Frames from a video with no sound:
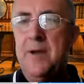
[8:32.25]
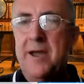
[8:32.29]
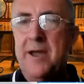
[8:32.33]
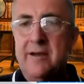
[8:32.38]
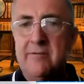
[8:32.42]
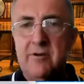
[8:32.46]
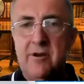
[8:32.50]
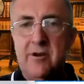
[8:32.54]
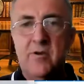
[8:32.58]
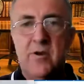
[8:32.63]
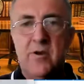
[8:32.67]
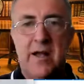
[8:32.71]

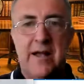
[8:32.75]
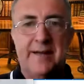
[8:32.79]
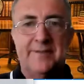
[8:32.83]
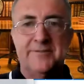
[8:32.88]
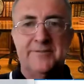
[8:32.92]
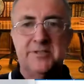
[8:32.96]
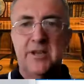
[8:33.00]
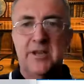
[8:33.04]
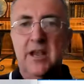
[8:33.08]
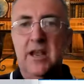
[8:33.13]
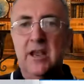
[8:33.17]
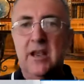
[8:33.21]

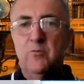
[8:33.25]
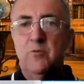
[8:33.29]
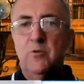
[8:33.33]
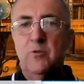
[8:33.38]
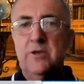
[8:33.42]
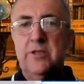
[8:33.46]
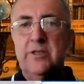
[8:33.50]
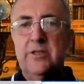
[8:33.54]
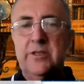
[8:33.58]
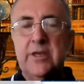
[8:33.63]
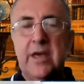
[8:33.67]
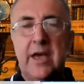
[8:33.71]
paragraphs
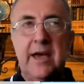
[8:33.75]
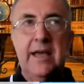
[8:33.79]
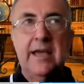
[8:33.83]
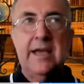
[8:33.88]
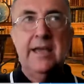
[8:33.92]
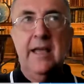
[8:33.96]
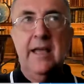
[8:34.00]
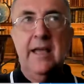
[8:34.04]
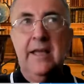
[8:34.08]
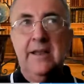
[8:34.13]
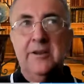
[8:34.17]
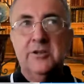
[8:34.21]
with a